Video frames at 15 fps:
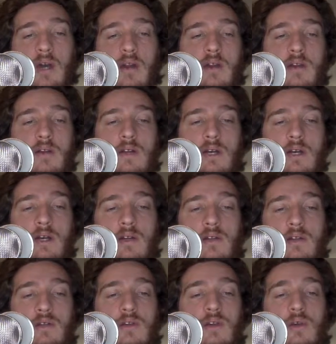it
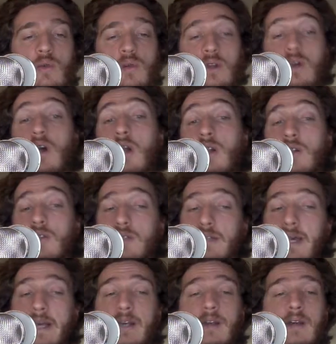to show you what it kind of looks
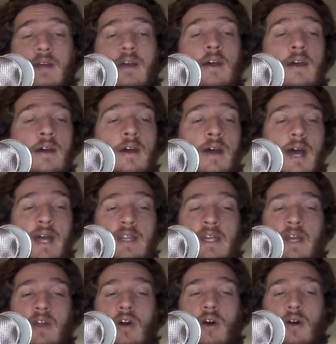like. And
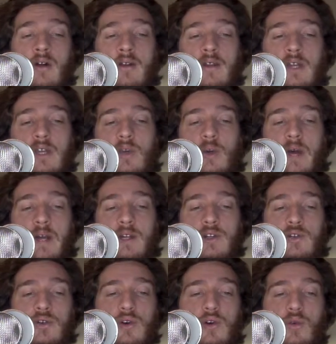then on the UI
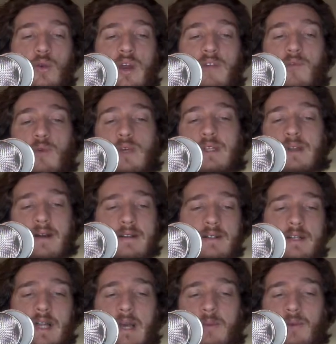control, whenever we
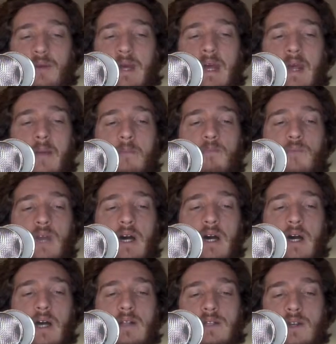touch label name,
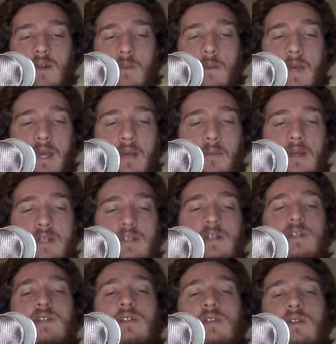it's going to ping a
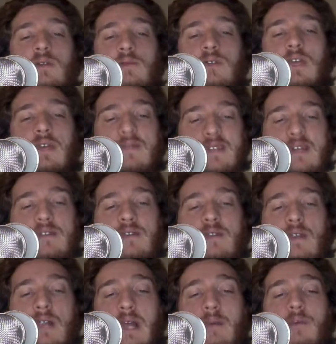message that gives us
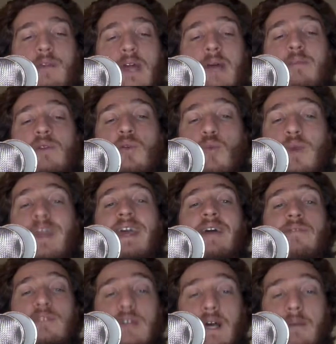the label name that we
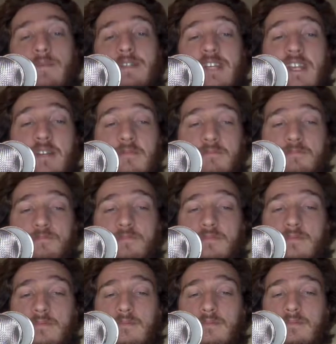have typed in
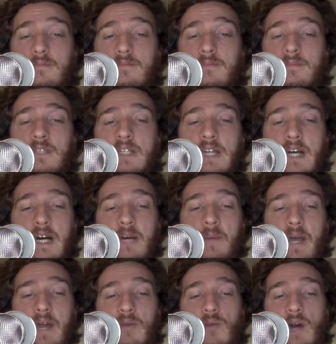
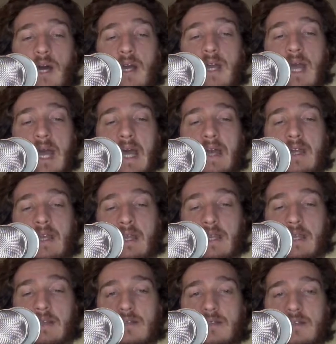and right at it
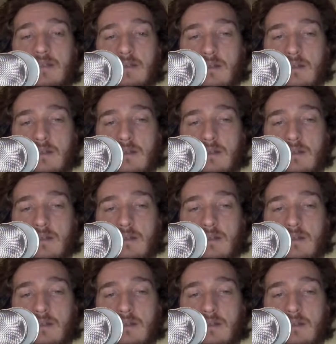is.